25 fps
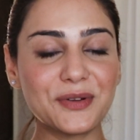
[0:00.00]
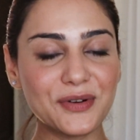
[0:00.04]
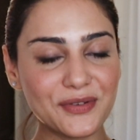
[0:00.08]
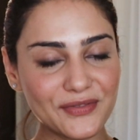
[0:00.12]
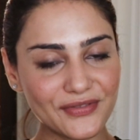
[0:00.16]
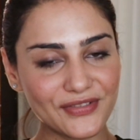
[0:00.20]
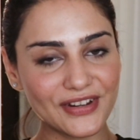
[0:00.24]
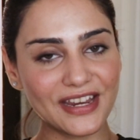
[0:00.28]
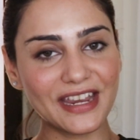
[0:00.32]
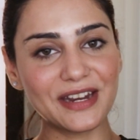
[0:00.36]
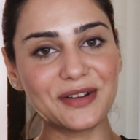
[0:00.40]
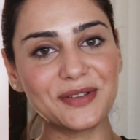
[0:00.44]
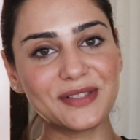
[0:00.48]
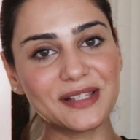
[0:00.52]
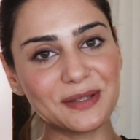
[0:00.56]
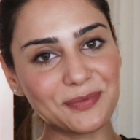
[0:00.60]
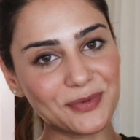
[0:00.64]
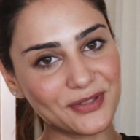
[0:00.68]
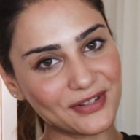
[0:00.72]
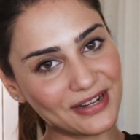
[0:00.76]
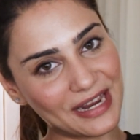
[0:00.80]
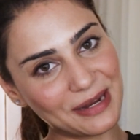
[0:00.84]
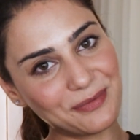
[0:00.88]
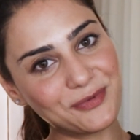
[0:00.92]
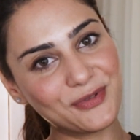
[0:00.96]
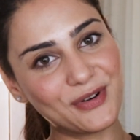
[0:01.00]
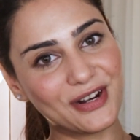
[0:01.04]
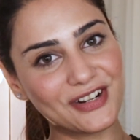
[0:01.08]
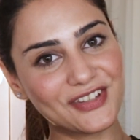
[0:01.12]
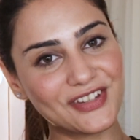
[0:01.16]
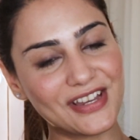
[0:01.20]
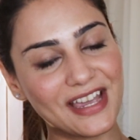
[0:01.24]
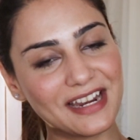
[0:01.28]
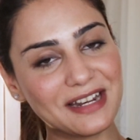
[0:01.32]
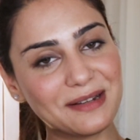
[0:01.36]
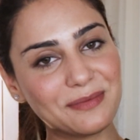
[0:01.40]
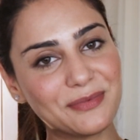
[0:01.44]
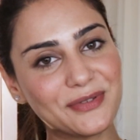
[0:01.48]
don't forget to subscribe to our
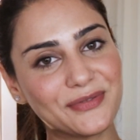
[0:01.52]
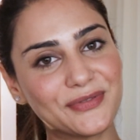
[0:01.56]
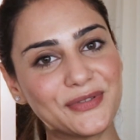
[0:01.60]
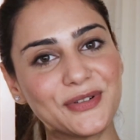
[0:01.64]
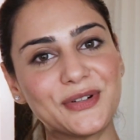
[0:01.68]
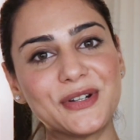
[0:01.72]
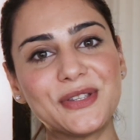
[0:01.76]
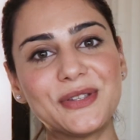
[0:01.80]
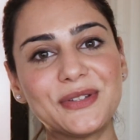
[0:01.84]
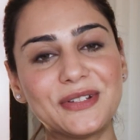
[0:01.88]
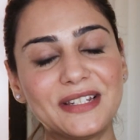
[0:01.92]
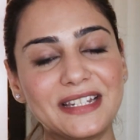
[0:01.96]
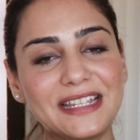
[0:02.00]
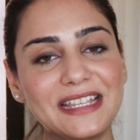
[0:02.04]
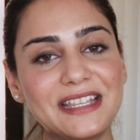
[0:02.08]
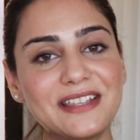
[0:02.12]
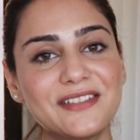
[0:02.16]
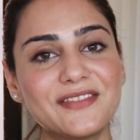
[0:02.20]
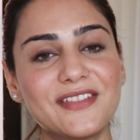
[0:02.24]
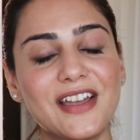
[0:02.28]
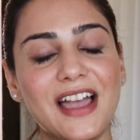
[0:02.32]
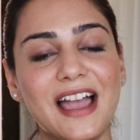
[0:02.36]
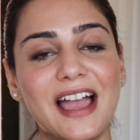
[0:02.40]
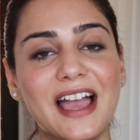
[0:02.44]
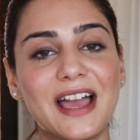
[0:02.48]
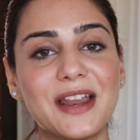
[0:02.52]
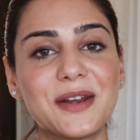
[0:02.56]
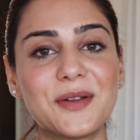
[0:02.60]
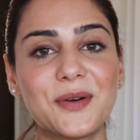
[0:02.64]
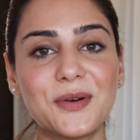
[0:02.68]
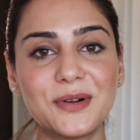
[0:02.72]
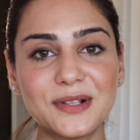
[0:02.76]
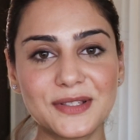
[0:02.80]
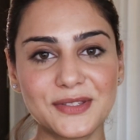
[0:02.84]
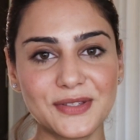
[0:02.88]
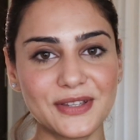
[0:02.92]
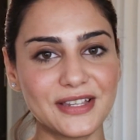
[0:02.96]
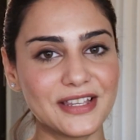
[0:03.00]
channel before you leave, and
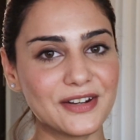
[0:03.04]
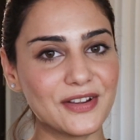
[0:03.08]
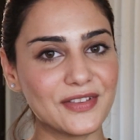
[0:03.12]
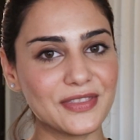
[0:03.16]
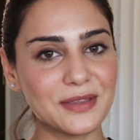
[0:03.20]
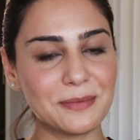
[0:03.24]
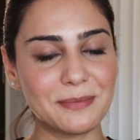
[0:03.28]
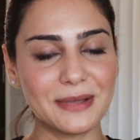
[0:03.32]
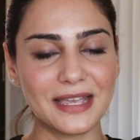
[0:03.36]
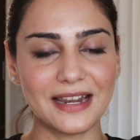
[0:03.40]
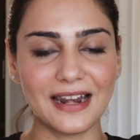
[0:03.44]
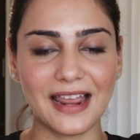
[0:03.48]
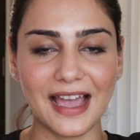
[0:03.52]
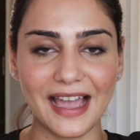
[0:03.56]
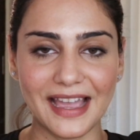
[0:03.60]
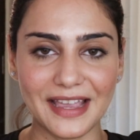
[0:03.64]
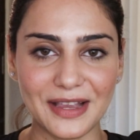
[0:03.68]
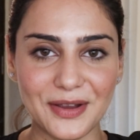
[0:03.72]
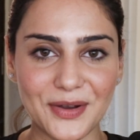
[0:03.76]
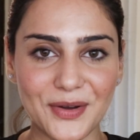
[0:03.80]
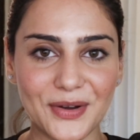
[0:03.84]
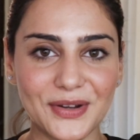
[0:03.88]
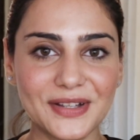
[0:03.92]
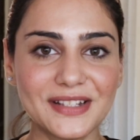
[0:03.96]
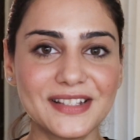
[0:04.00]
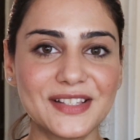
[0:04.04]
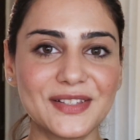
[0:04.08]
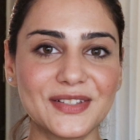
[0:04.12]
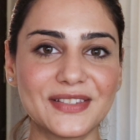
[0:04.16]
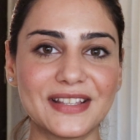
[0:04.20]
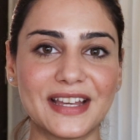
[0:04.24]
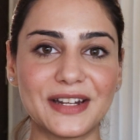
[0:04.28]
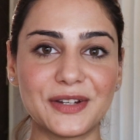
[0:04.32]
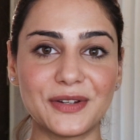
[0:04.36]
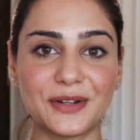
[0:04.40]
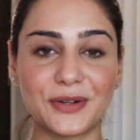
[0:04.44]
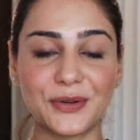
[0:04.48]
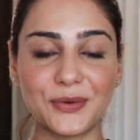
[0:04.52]
also hit on the bell icon so
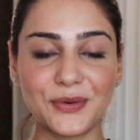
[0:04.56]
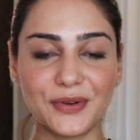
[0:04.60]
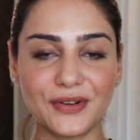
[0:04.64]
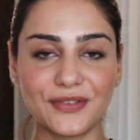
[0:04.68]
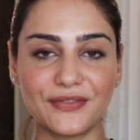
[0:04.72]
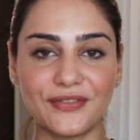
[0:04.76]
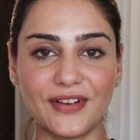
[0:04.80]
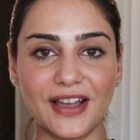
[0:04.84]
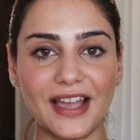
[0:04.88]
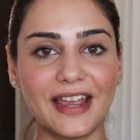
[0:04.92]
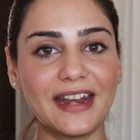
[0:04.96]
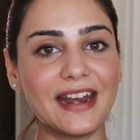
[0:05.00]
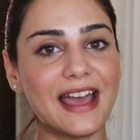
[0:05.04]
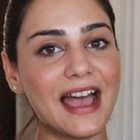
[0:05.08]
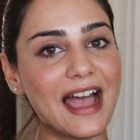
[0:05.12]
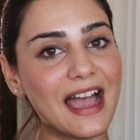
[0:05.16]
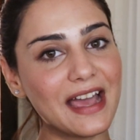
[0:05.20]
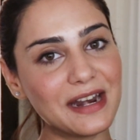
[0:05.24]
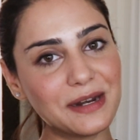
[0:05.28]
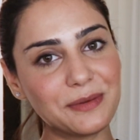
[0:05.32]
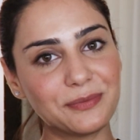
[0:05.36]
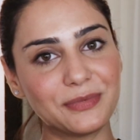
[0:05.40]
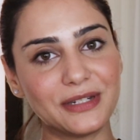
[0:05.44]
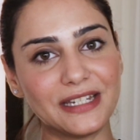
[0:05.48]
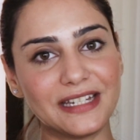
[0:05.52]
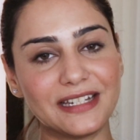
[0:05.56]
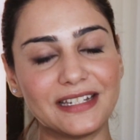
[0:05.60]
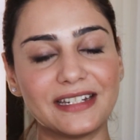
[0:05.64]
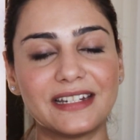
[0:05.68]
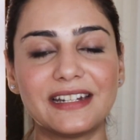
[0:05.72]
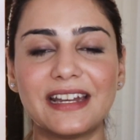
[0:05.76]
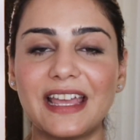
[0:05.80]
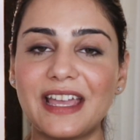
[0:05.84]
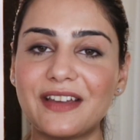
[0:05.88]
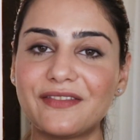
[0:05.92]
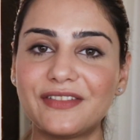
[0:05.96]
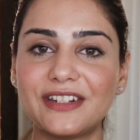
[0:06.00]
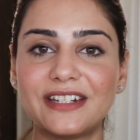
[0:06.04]
that you're notified and
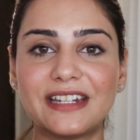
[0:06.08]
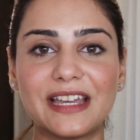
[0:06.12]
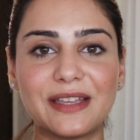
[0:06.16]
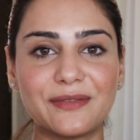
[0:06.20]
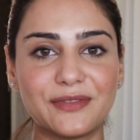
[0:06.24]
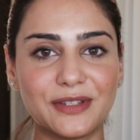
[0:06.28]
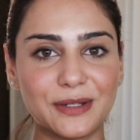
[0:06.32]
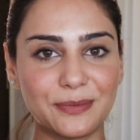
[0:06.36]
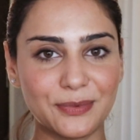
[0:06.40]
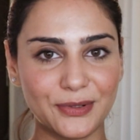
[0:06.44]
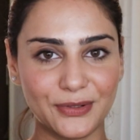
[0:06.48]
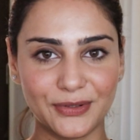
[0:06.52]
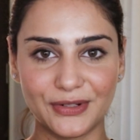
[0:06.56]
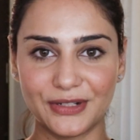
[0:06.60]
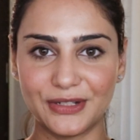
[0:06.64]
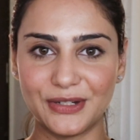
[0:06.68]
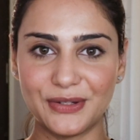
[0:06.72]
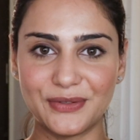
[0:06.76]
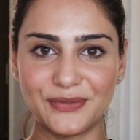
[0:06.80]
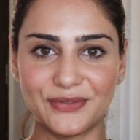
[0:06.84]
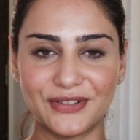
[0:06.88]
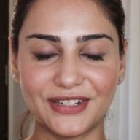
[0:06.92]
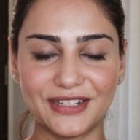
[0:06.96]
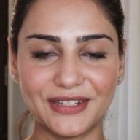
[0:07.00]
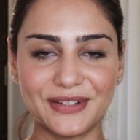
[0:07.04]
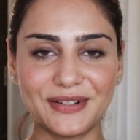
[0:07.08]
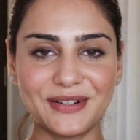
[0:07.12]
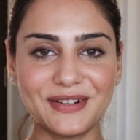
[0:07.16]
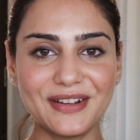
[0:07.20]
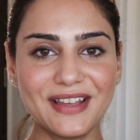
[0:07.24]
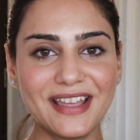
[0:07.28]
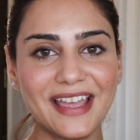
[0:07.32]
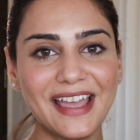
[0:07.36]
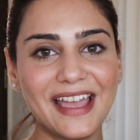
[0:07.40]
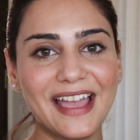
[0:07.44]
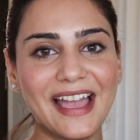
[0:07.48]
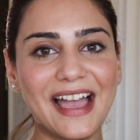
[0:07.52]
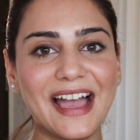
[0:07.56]
updated every time we upload a new video.
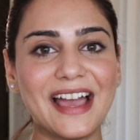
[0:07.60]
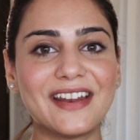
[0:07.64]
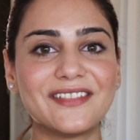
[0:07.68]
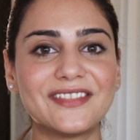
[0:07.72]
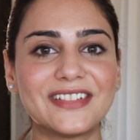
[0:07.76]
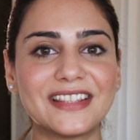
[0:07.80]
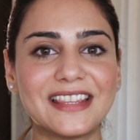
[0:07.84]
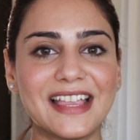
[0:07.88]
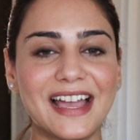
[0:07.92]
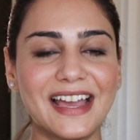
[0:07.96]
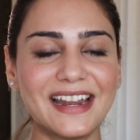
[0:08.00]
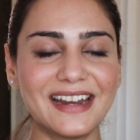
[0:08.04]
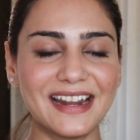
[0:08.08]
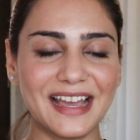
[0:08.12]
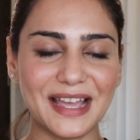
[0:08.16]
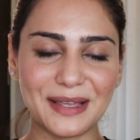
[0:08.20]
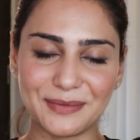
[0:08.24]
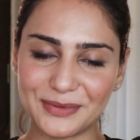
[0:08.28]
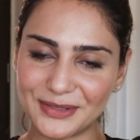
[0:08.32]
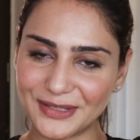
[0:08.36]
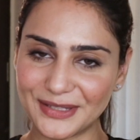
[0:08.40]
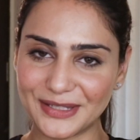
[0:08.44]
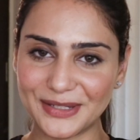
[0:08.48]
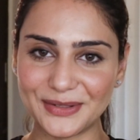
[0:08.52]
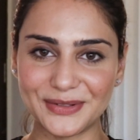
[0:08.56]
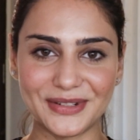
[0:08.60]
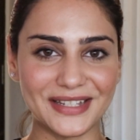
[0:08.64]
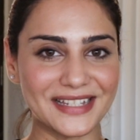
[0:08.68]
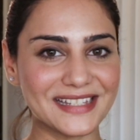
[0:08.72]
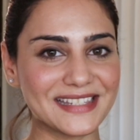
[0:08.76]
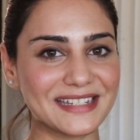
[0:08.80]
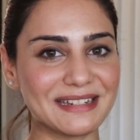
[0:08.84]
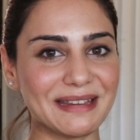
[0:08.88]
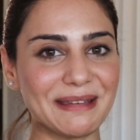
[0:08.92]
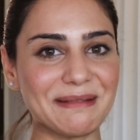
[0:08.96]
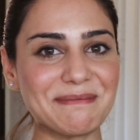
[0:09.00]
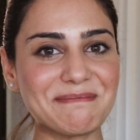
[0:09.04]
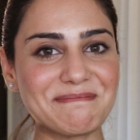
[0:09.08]
And with that, I will see you next
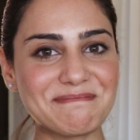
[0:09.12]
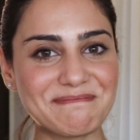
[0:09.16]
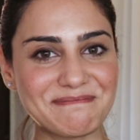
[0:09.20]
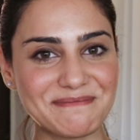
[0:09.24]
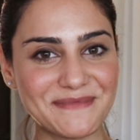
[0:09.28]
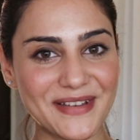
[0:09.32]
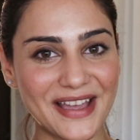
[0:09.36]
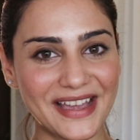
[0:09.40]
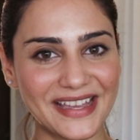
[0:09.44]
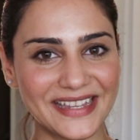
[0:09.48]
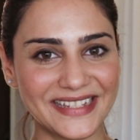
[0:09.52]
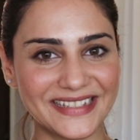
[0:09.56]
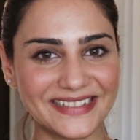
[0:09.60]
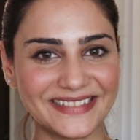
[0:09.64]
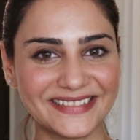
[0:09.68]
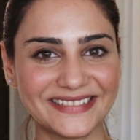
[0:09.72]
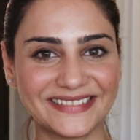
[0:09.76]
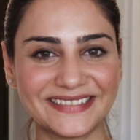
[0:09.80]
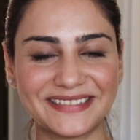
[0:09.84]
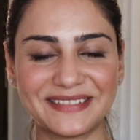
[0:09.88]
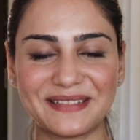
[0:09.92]
time. Bye!